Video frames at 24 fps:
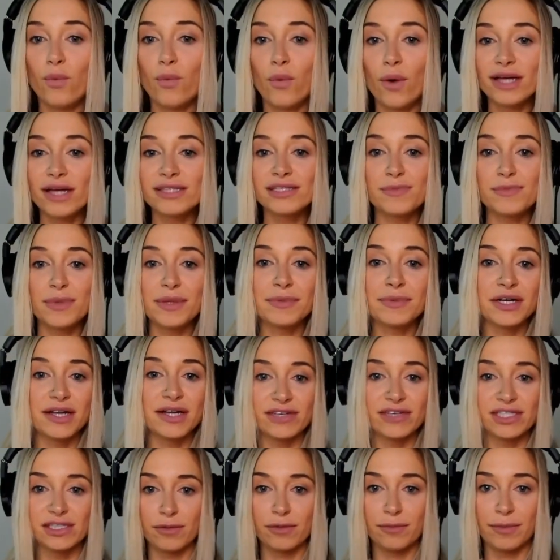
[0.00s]
once people
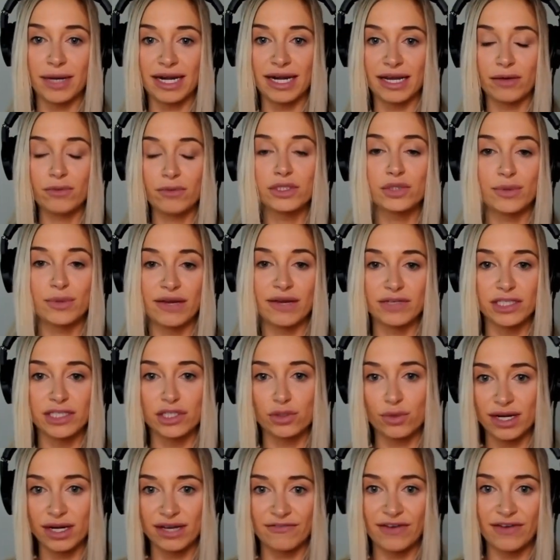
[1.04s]
give us their money, which we have a
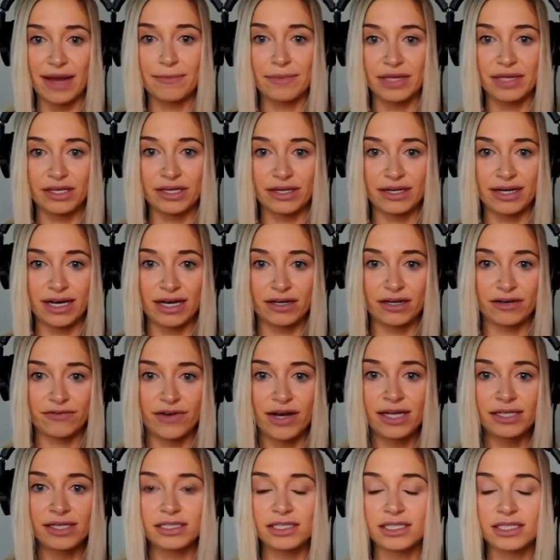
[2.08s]
$25 million
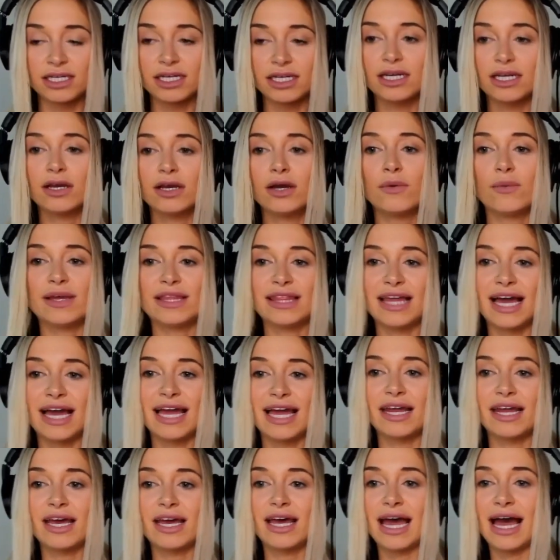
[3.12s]
fund, we
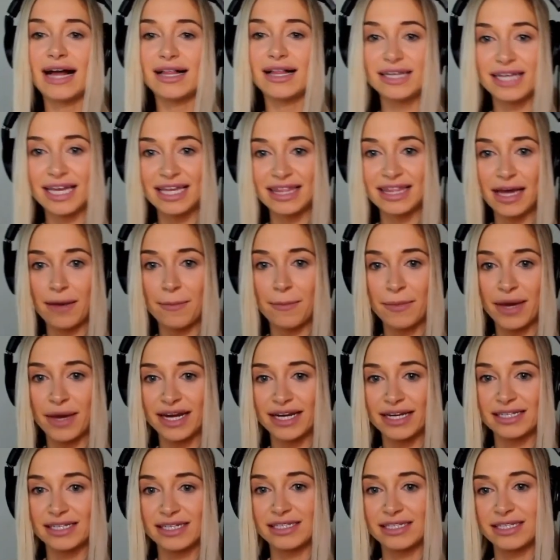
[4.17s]
then allocate that
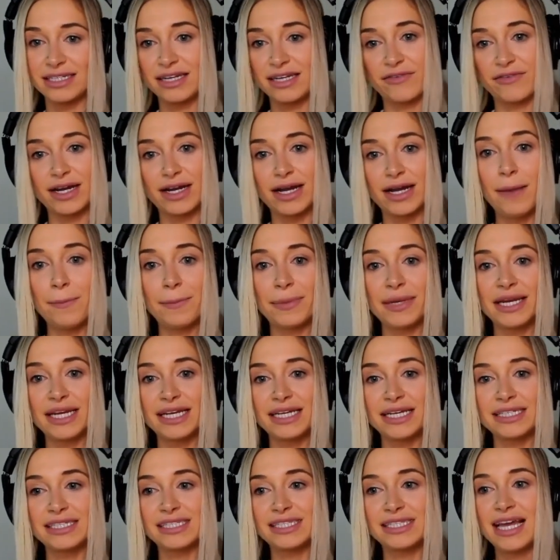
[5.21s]
money to different
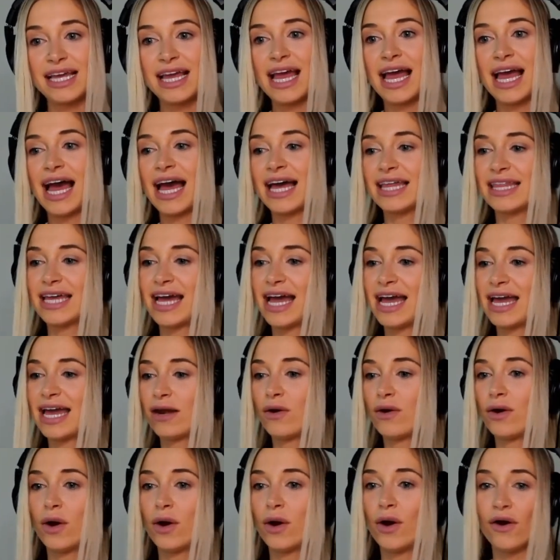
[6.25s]
companies. And
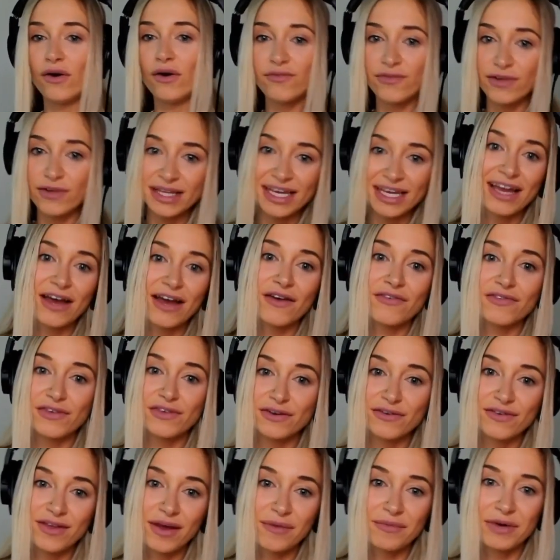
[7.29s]
then hopefully a
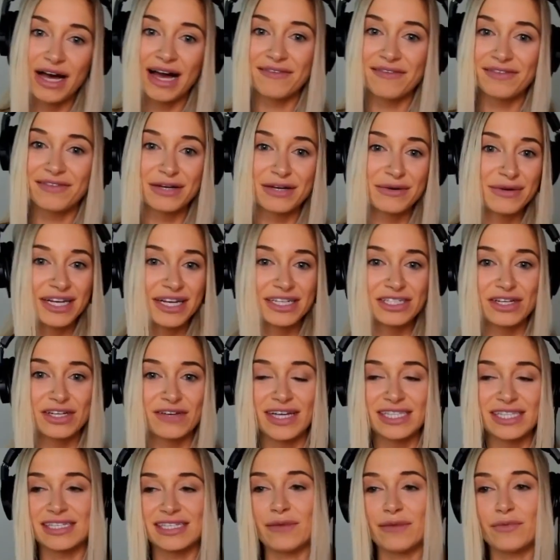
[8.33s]
few of them will have liquidation
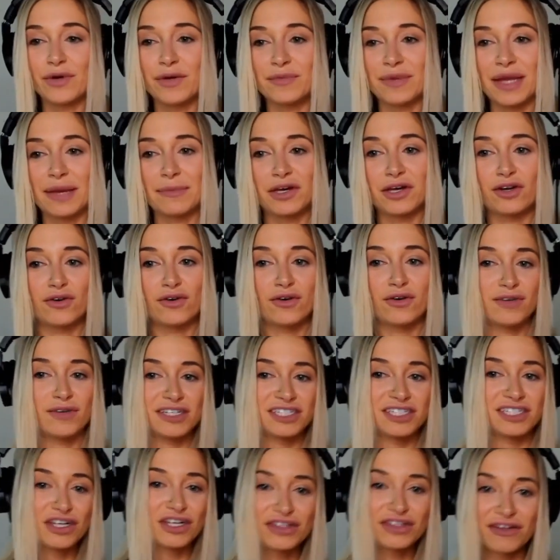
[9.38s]
events and we'll be able to
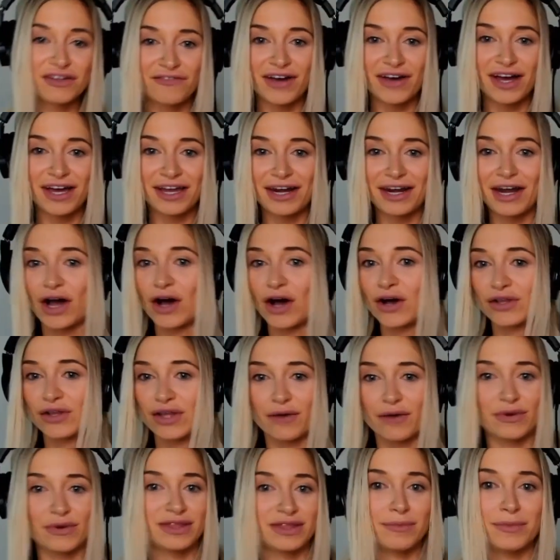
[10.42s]
return the fund
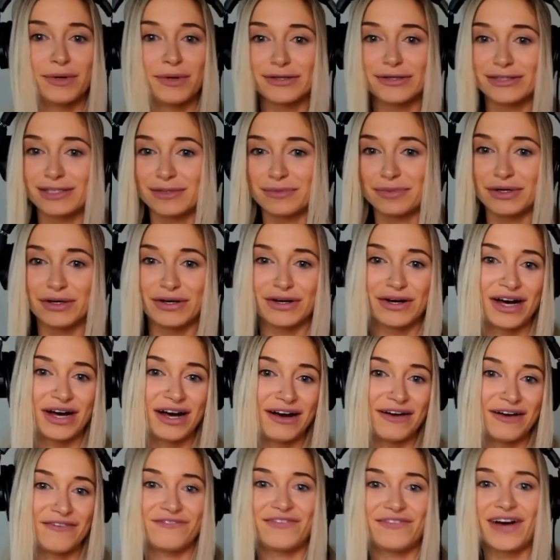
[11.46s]
along with a multiple
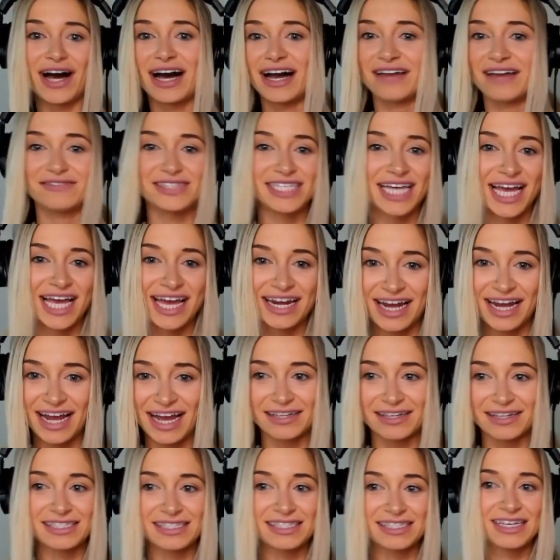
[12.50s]
of 5,
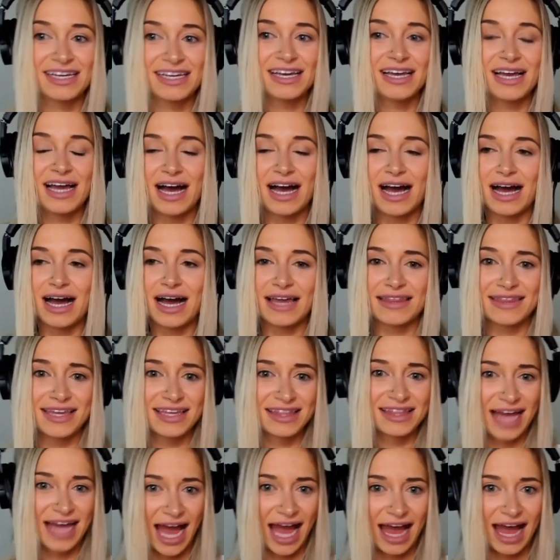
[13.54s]
10x. I
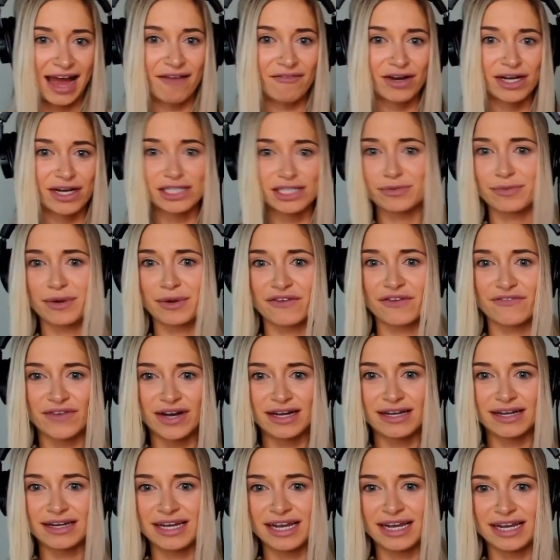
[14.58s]
think the average per
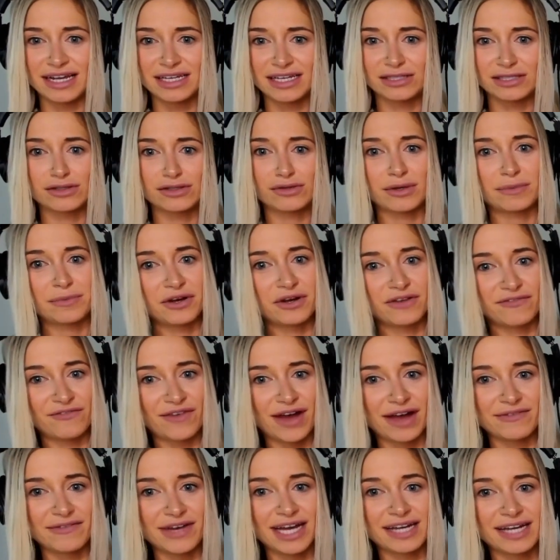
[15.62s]
fund is
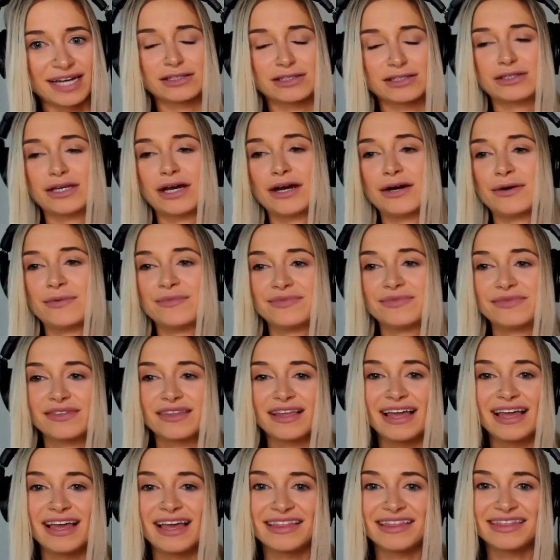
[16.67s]
3.5x. So
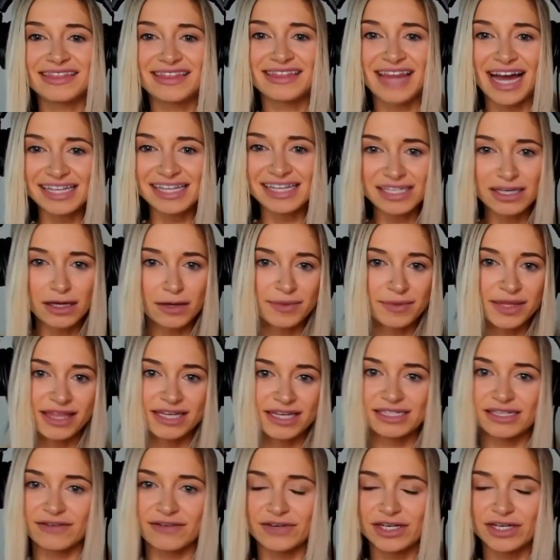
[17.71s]
that's a little bit of
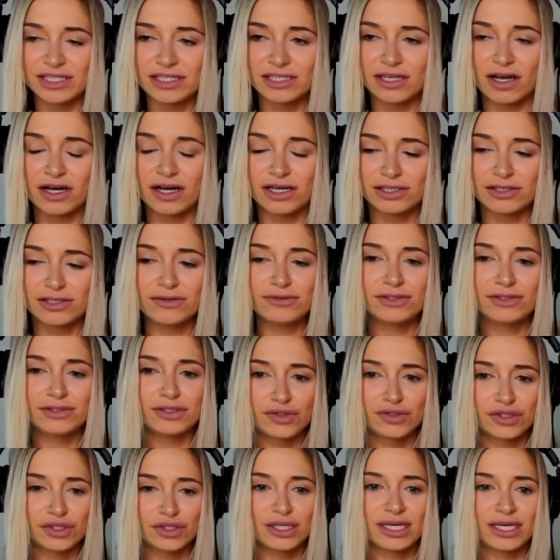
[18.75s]
the difference. Also,
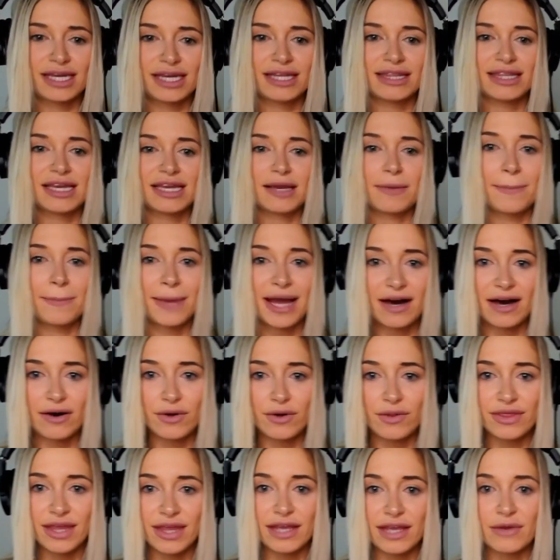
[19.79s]
usually the
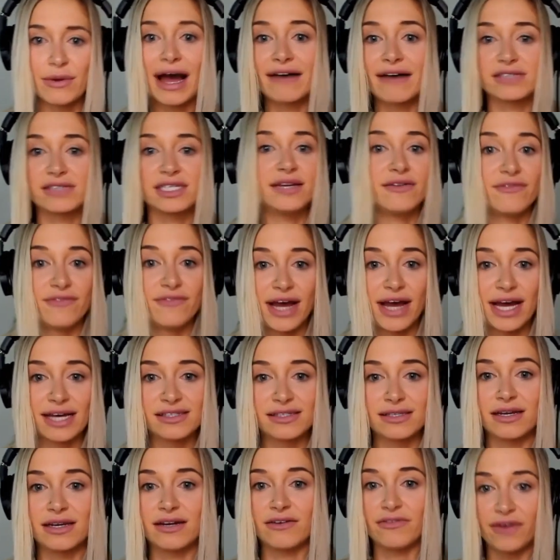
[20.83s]
amount that you have to
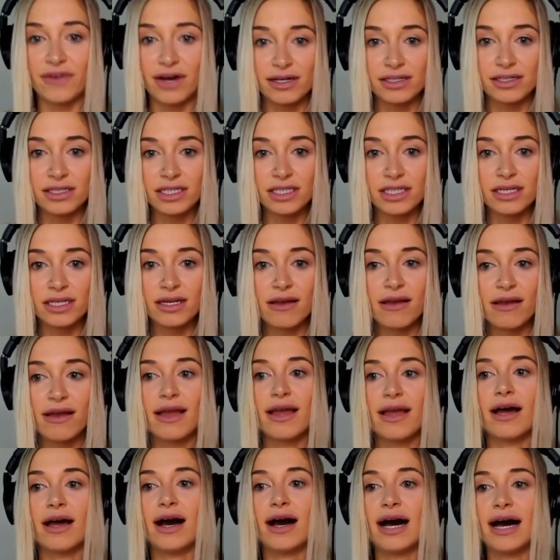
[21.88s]
invest in a fund,
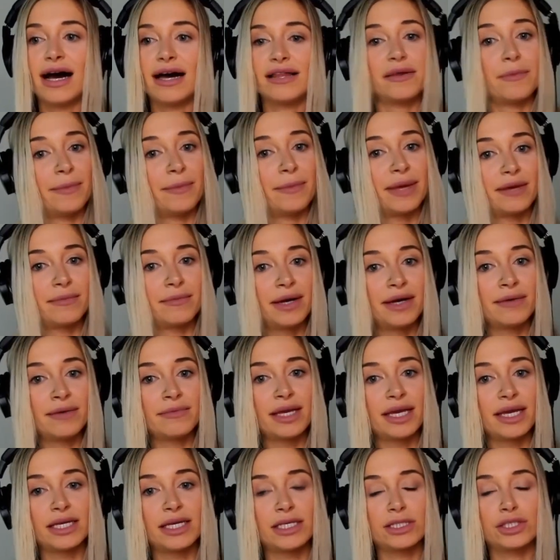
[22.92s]
the minimum
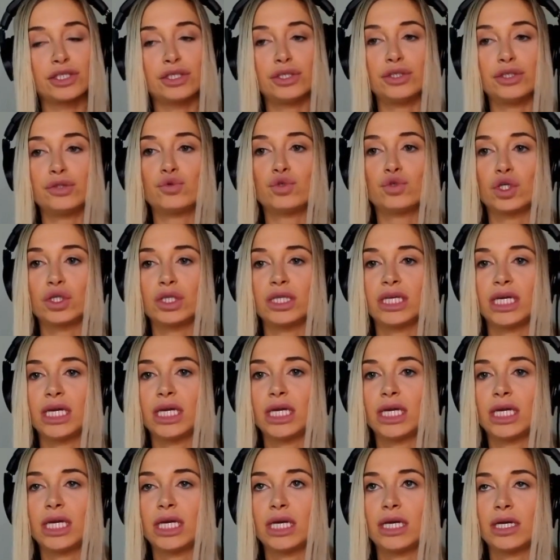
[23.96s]
is
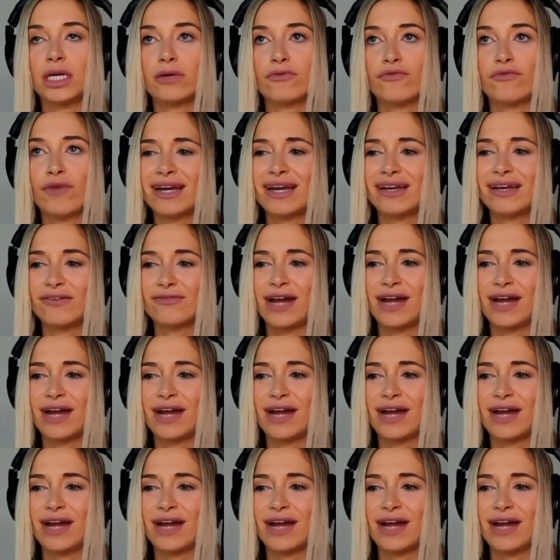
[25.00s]
usually right